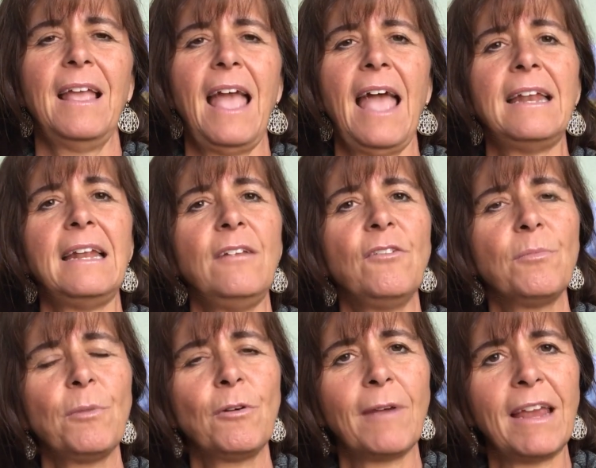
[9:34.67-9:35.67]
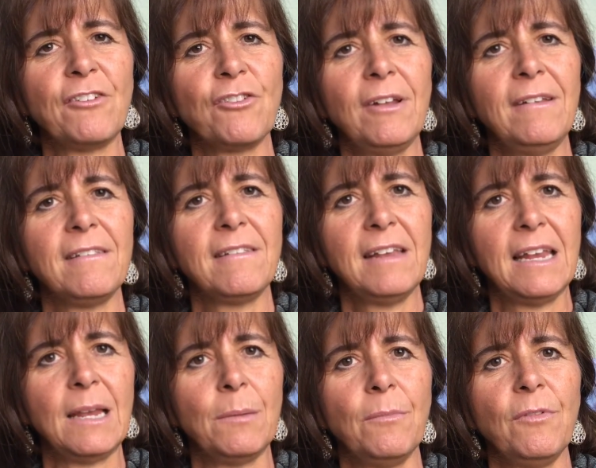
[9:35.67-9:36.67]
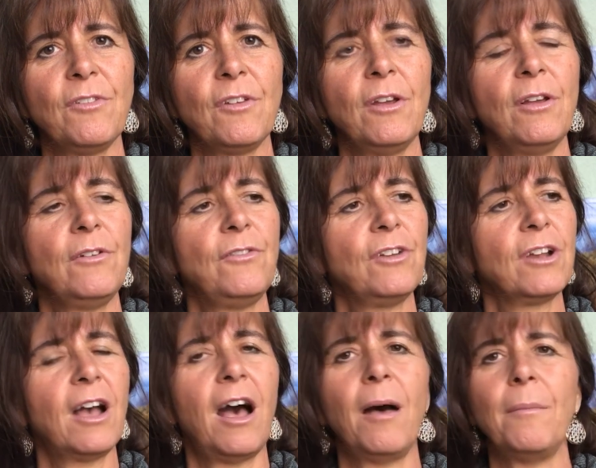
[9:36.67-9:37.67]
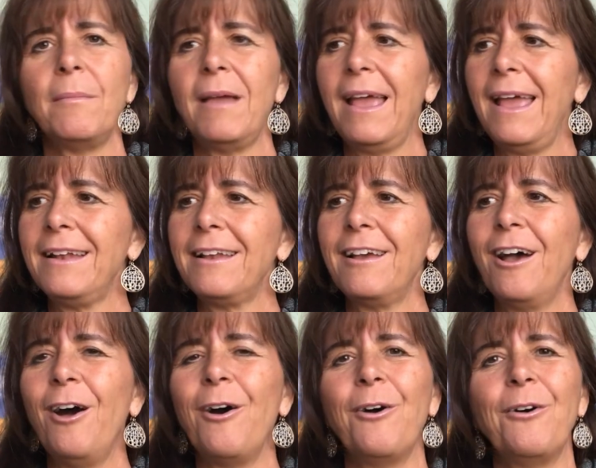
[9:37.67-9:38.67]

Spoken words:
And inspiration seems to come and go.